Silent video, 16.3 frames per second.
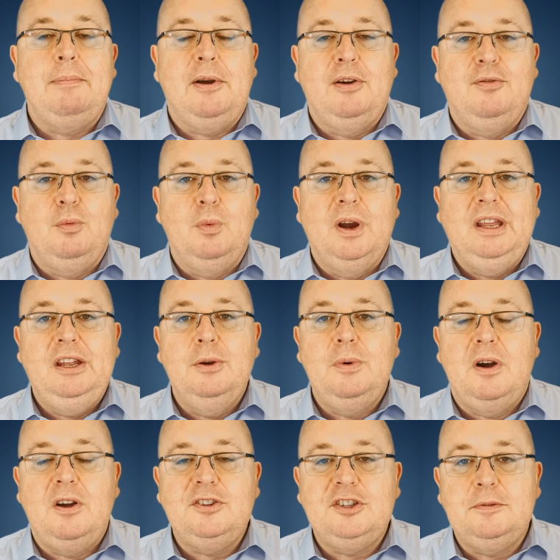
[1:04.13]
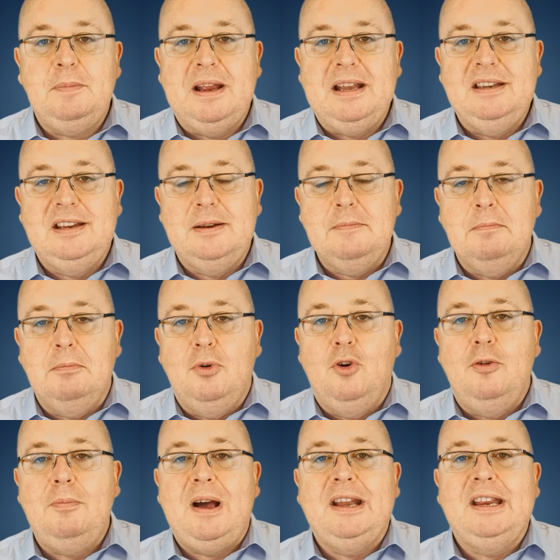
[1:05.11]
of where you are spending
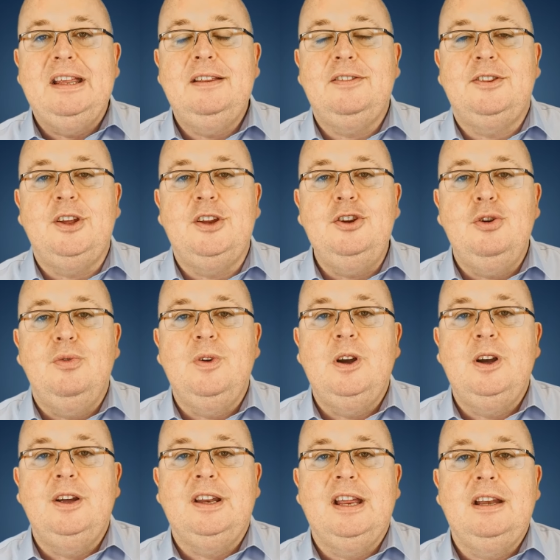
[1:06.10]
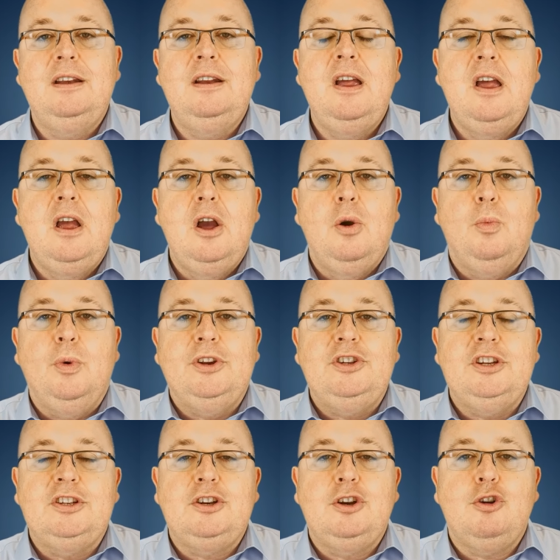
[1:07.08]
more money than you're earning, which
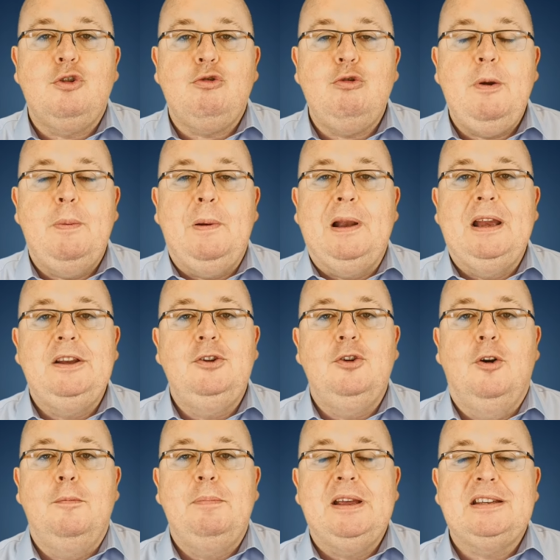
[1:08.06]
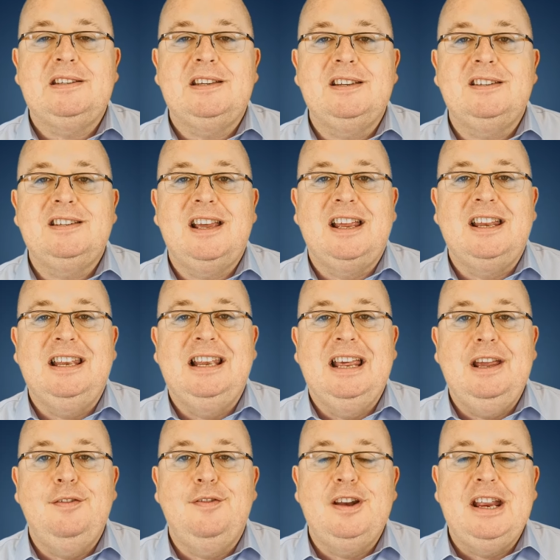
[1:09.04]
is crippling your business and
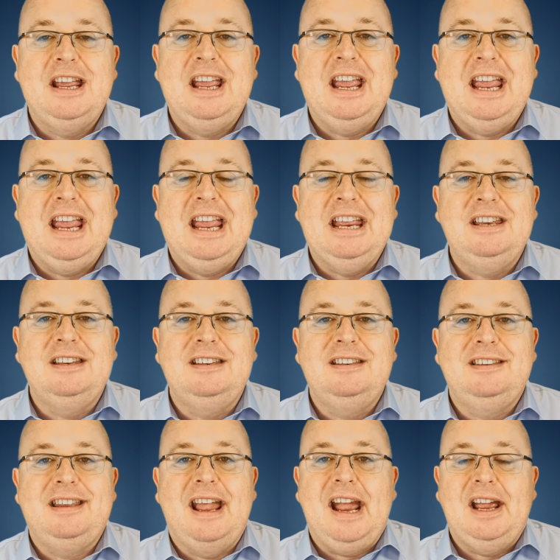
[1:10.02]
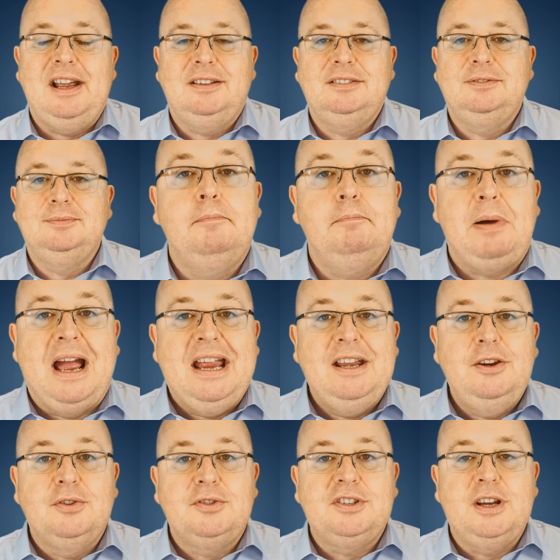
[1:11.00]
leaving it in debt? Paying
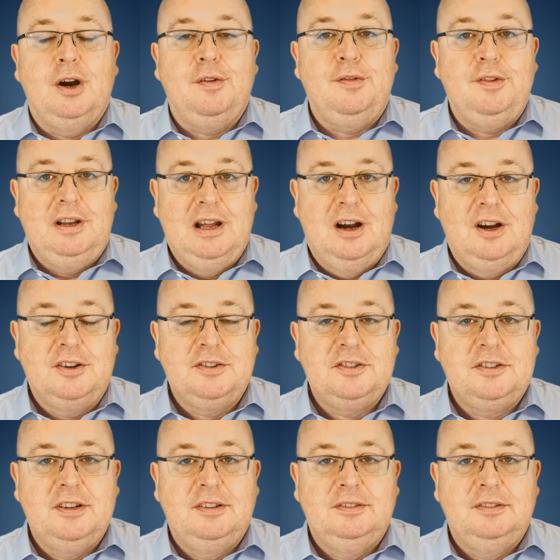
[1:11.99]
yourself last.